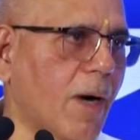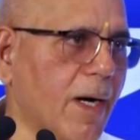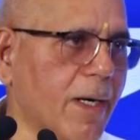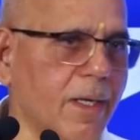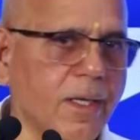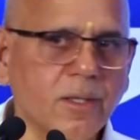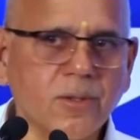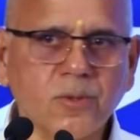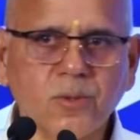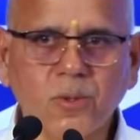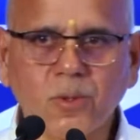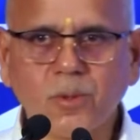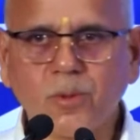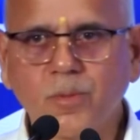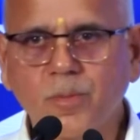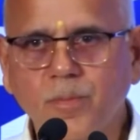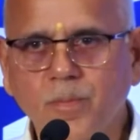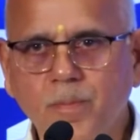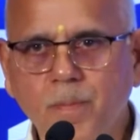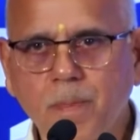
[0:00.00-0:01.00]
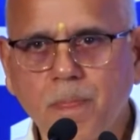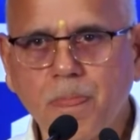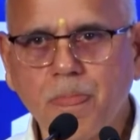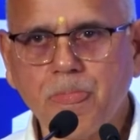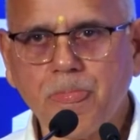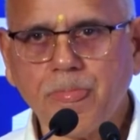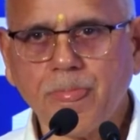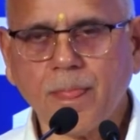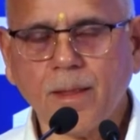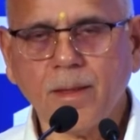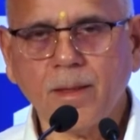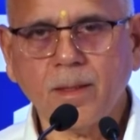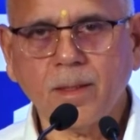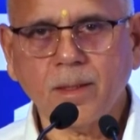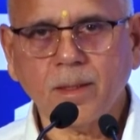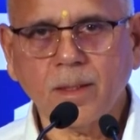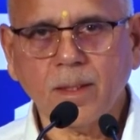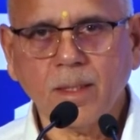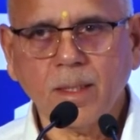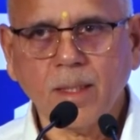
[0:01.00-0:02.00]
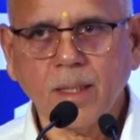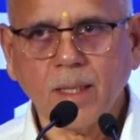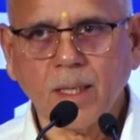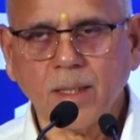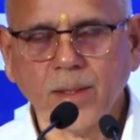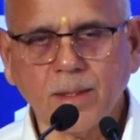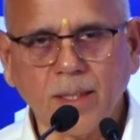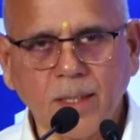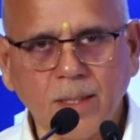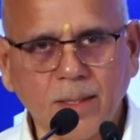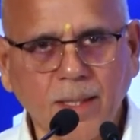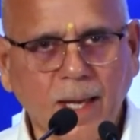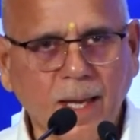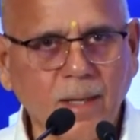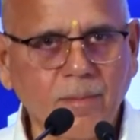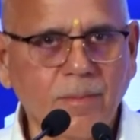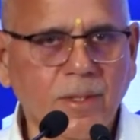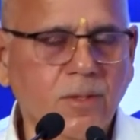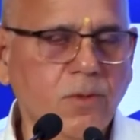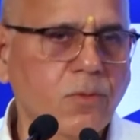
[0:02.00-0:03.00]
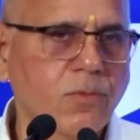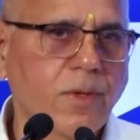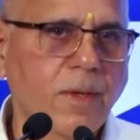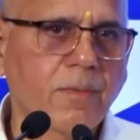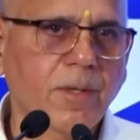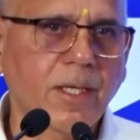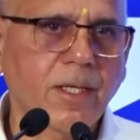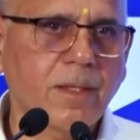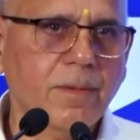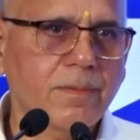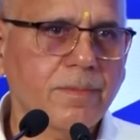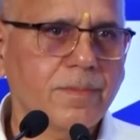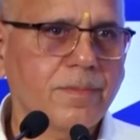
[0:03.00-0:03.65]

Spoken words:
RDSO, and the entire Metro family.